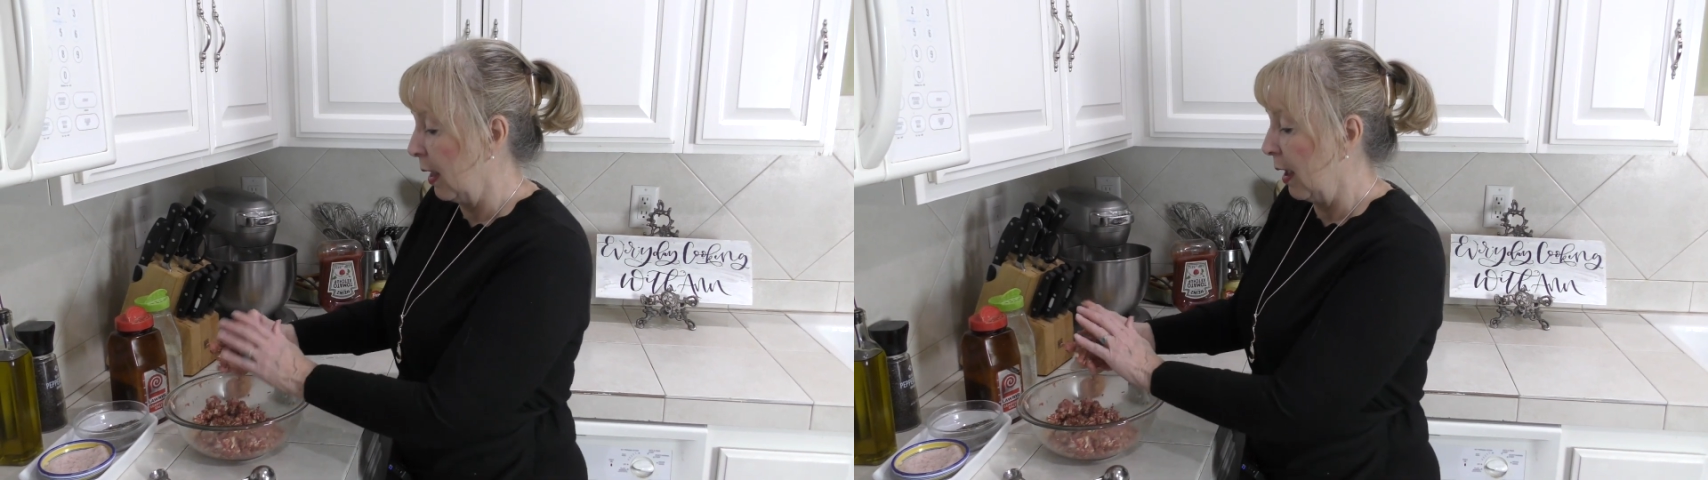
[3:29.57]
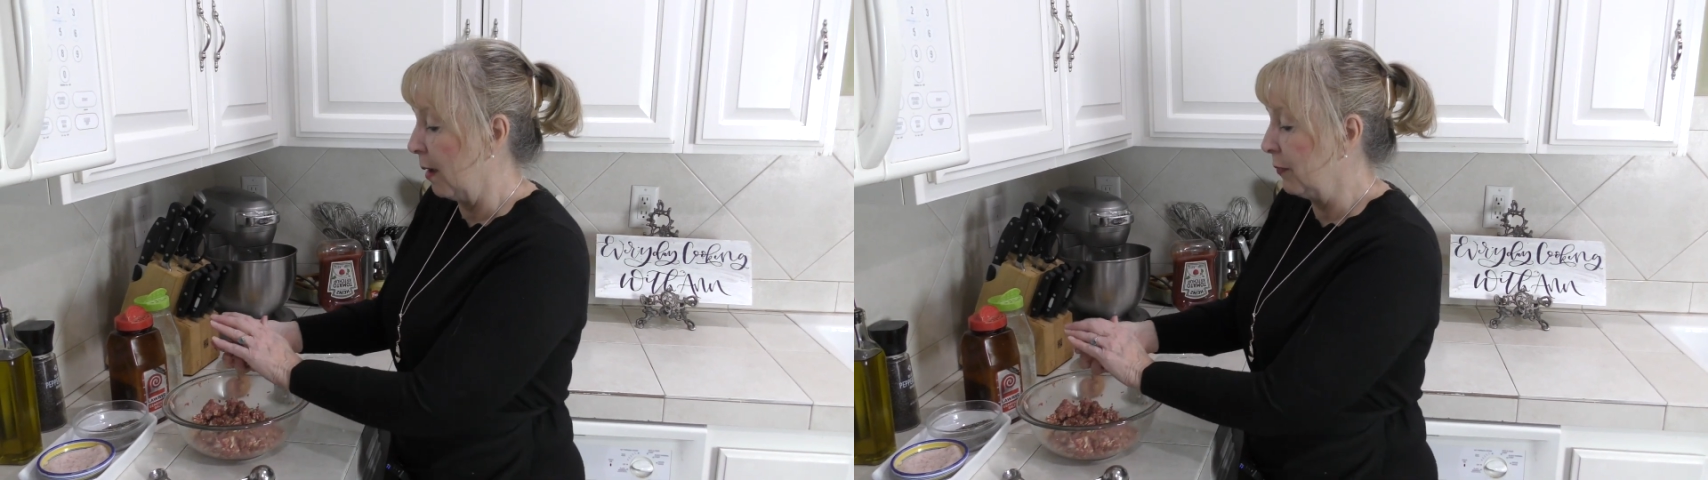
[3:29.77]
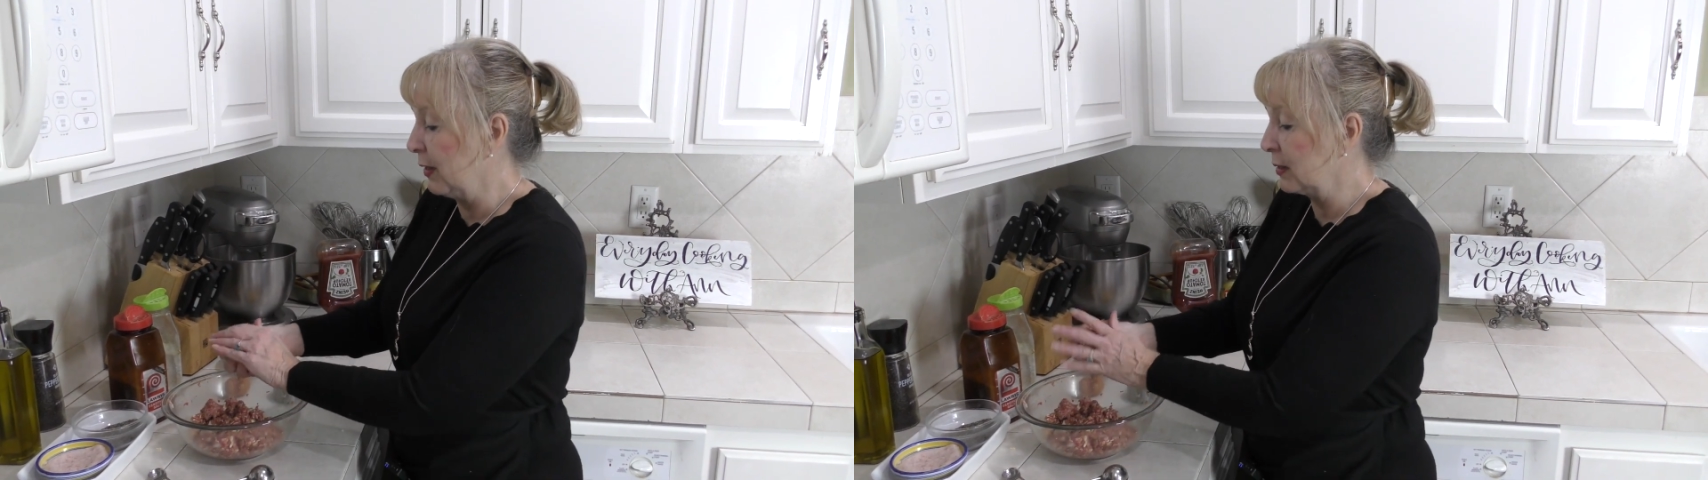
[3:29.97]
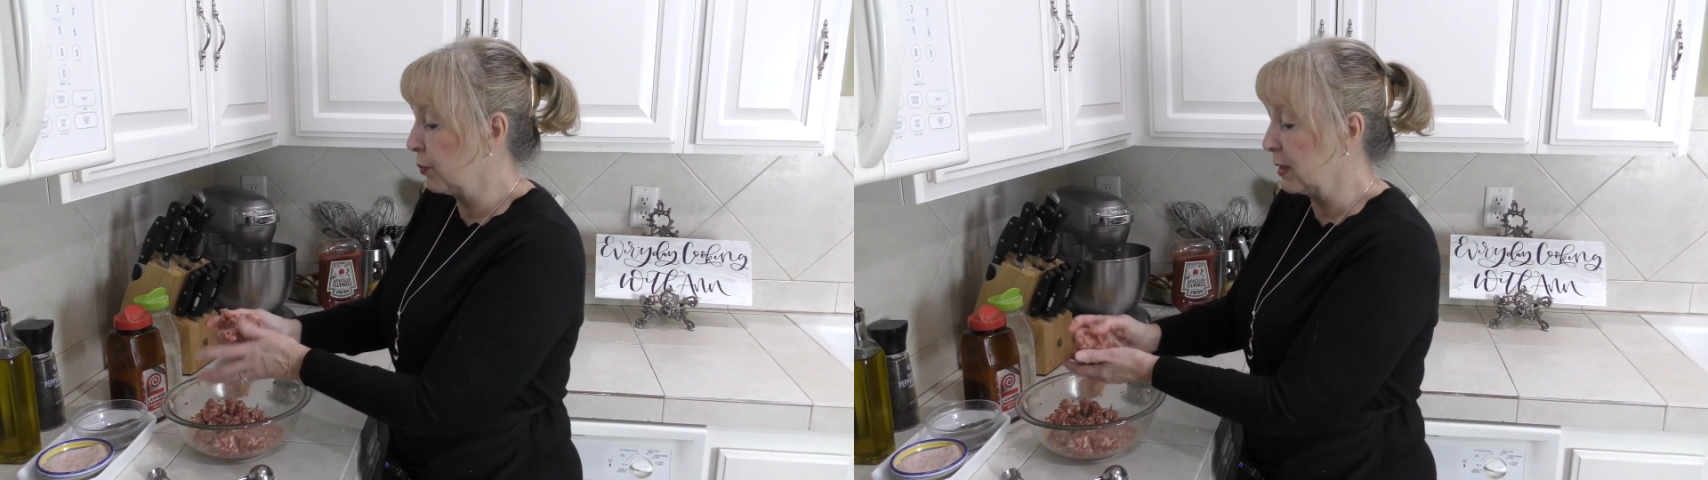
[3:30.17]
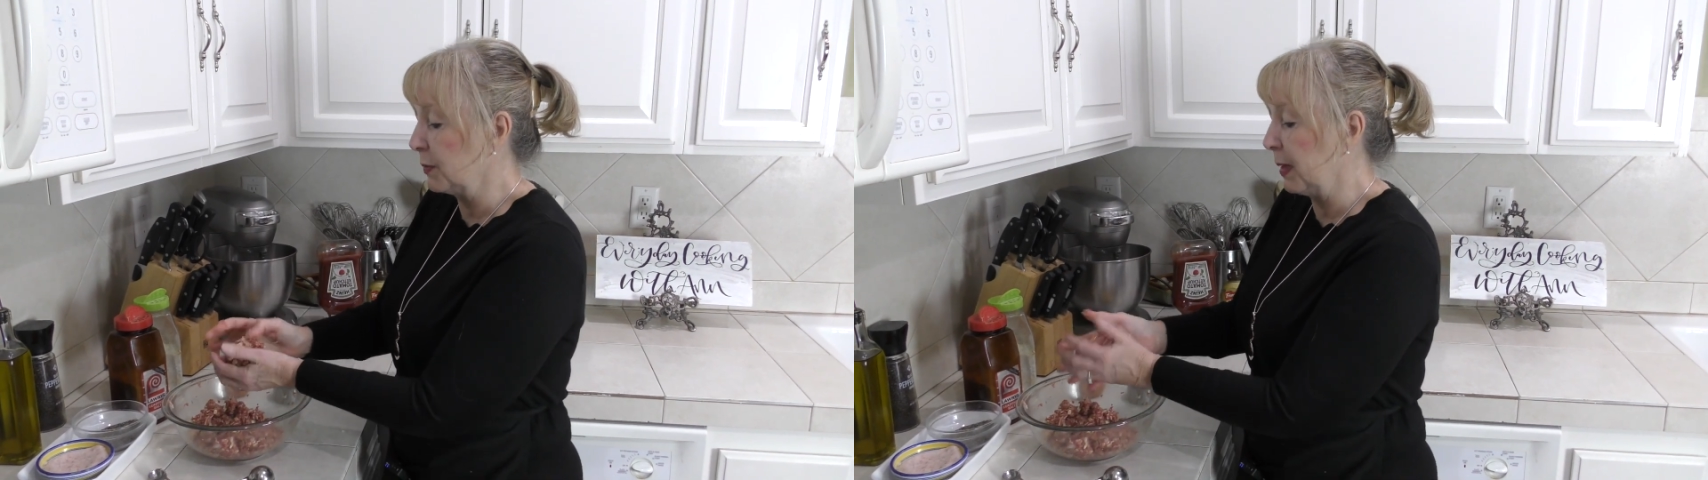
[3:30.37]
Um, this
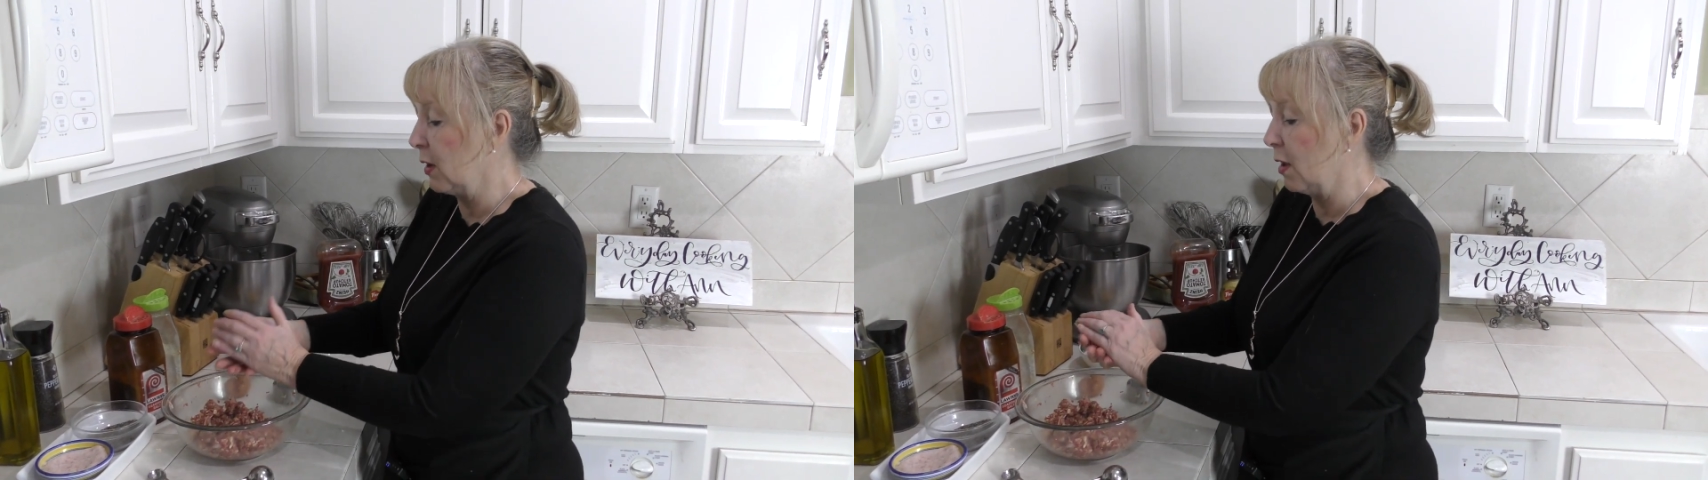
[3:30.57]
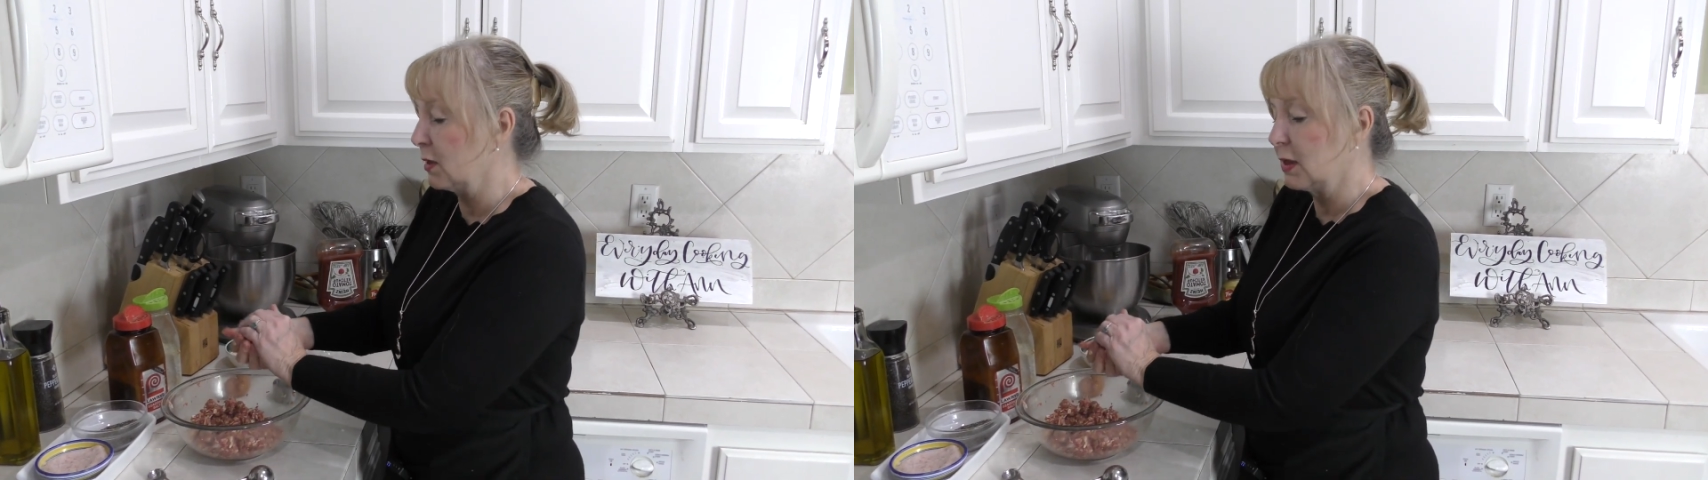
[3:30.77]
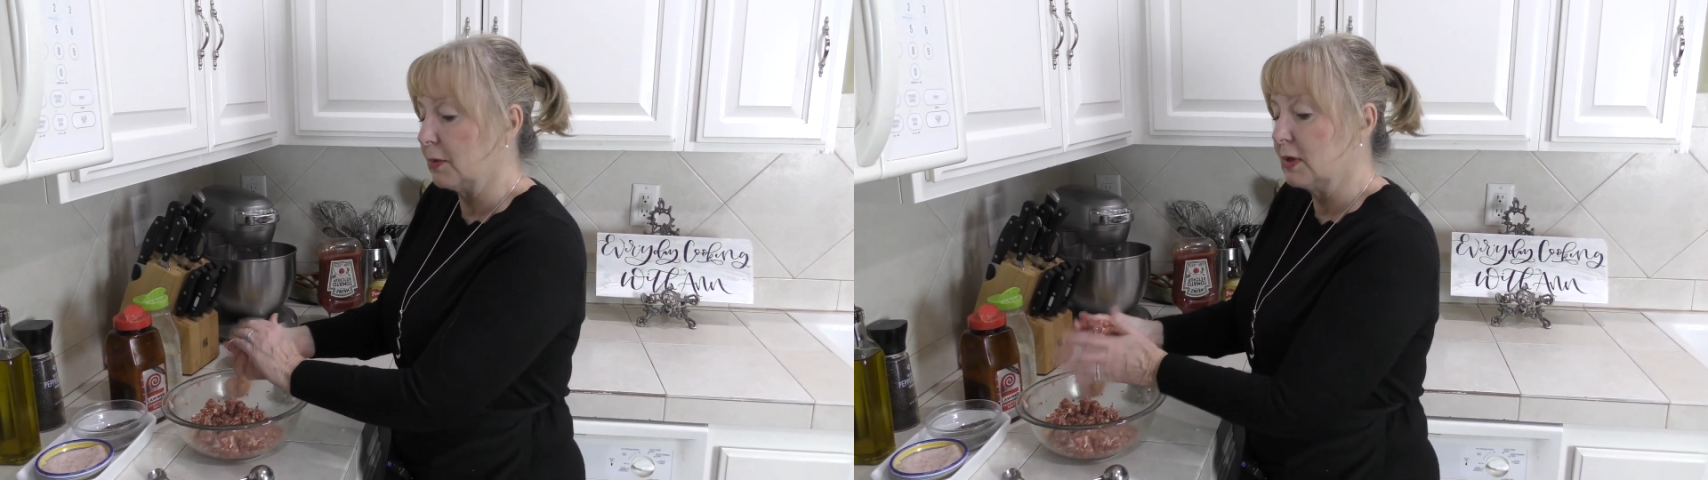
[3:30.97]
recipe calls up,